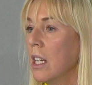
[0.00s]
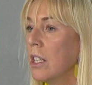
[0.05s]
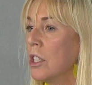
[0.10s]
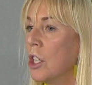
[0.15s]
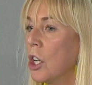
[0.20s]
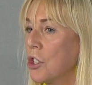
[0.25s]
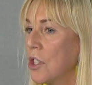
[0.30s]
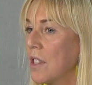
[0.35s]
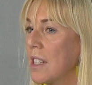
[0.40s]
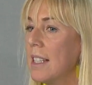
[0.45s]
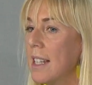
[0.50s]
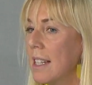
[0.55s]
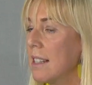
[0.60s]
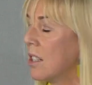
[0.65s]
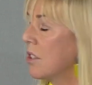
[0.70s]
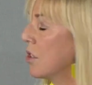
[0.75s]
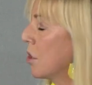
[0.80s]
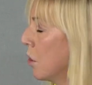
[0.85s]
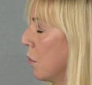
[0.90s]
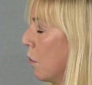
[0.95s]
Not just
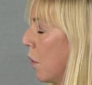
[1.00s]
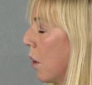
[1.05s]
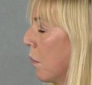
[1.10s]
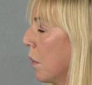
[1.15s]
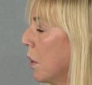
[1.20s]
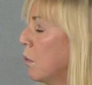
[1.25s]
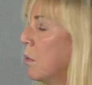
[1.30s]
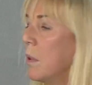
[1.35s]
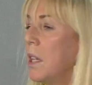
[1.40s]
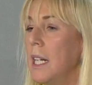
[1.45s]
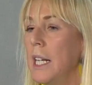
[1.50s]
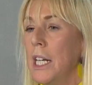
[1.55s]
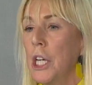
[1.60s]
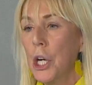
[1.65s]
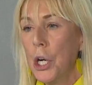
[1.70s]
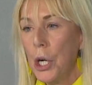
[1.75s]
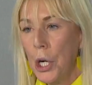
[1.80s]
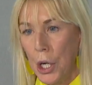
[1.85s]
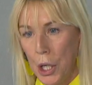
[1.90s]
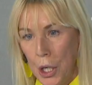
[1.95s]
listened to, are we really
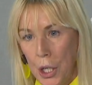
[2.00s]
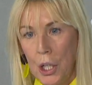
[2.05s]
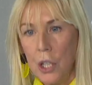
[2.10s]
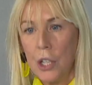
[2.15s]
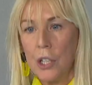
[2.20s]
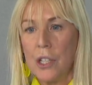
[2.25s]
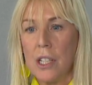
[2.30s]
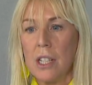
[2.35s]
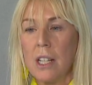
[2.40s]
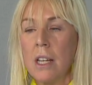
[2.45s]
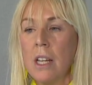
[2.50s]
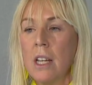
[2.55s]
heard?